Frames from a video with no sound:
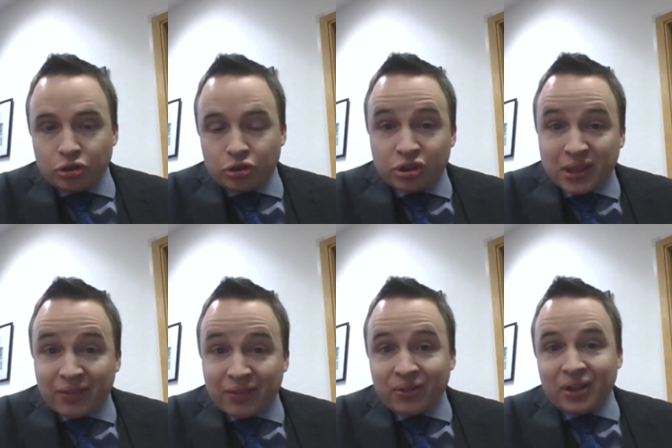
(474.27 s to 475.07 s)
Judges
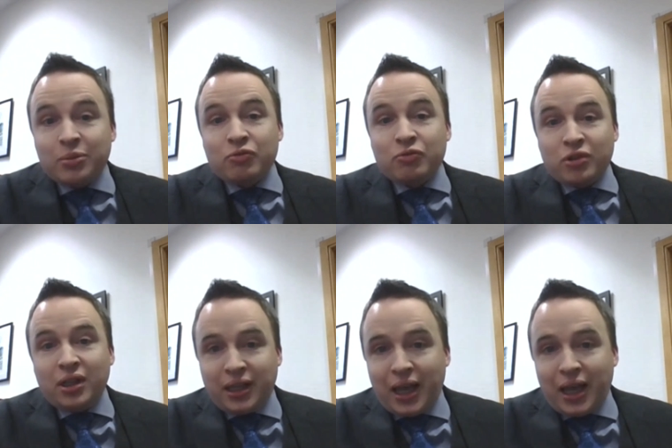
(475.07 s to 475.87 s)
therefore need to be
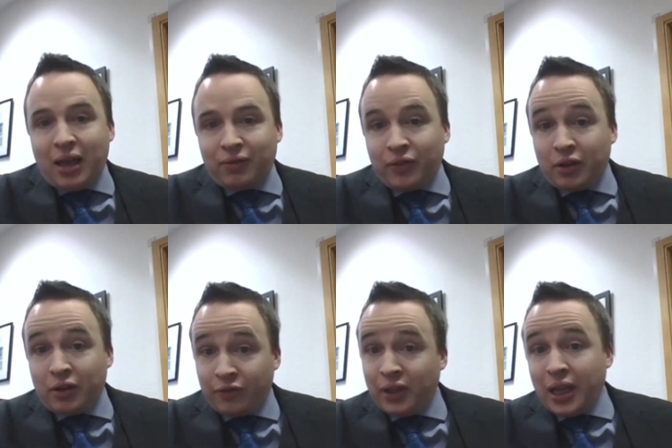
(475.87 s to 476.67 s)
really careful of
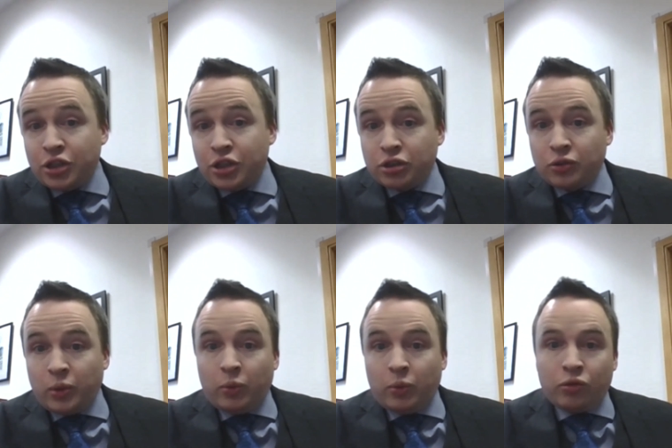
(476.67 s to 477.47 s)
their affiliations
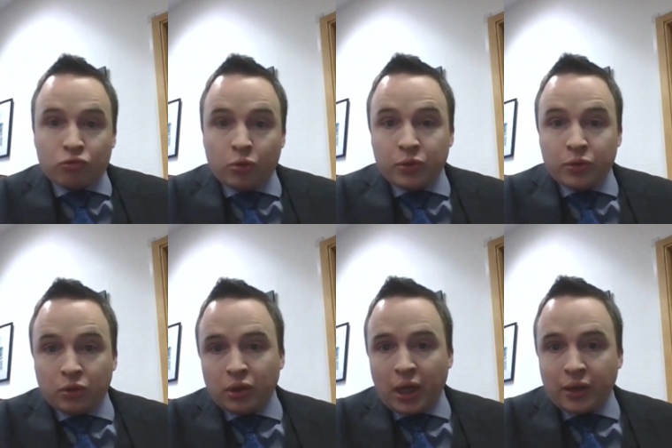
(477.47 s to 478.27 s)
with groups and
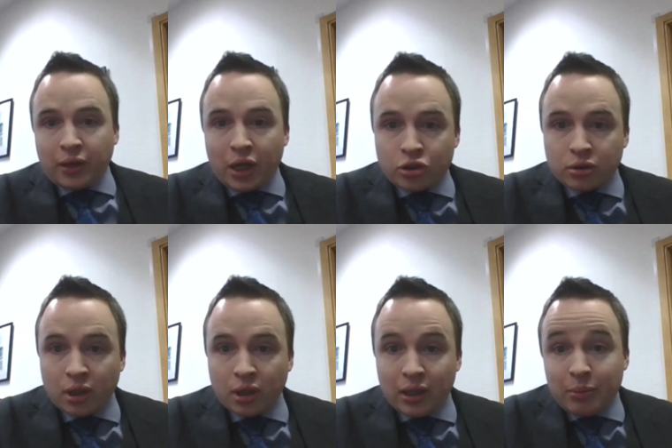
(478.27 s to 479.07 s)
organisations.
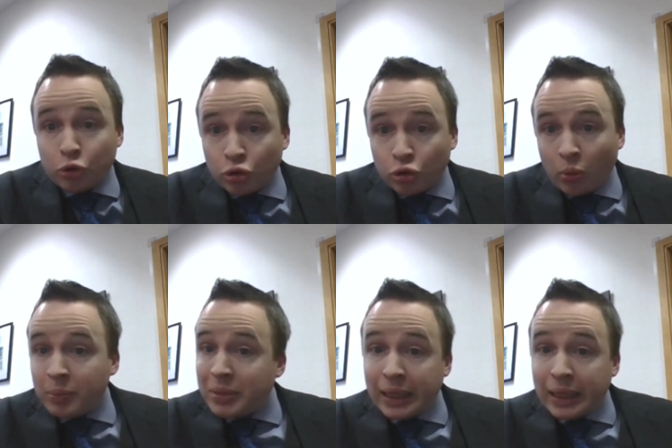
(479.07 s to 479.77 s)
They must not be